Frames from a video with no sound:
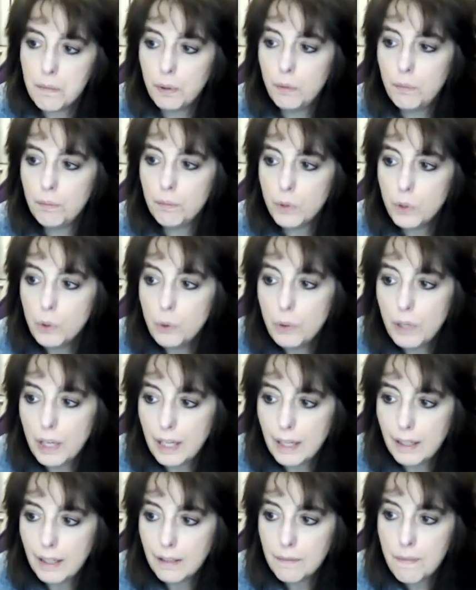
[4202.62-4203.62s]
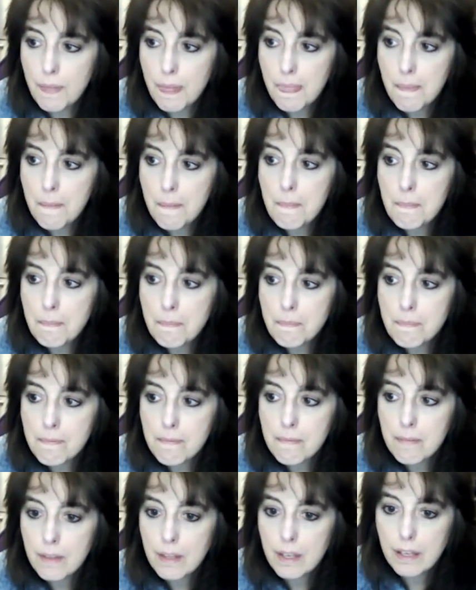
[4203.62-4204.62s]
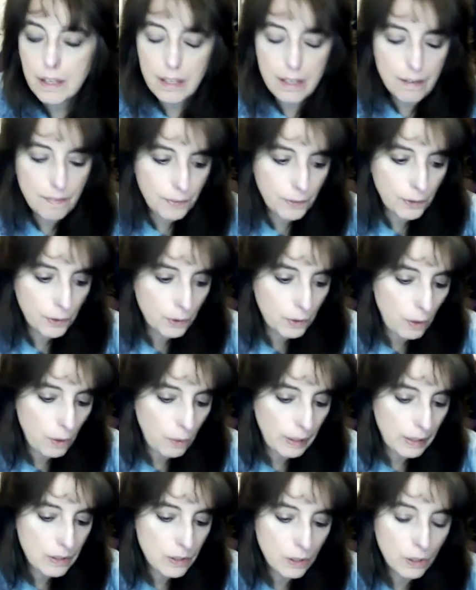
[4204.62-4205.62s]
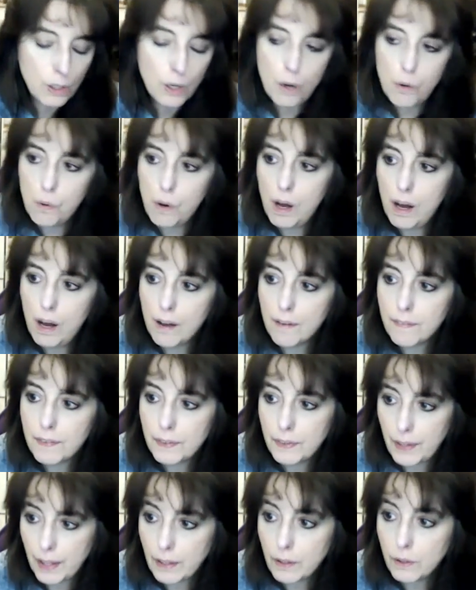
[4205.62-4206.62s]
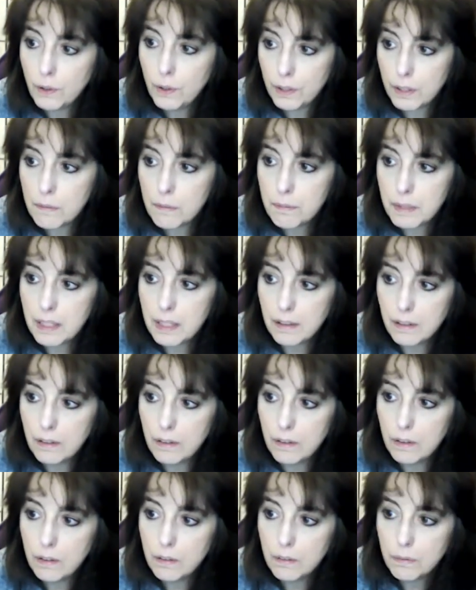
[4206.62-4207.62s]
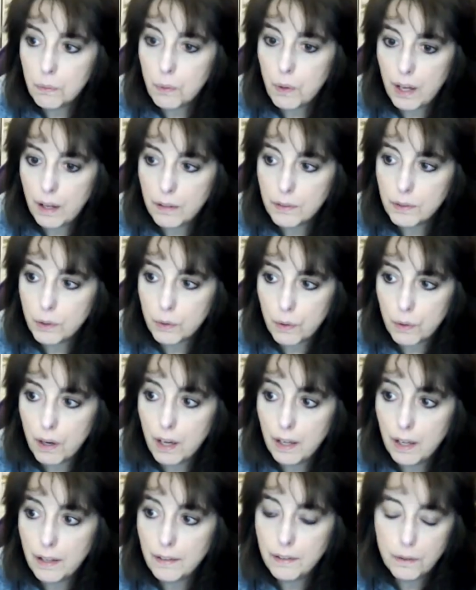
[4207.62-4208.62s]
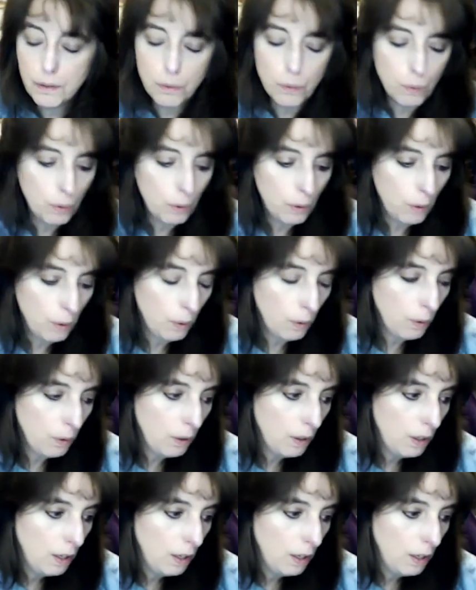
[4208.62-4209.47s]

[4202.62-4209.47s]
muting if you're going to go off and like cook a meal while you're on, or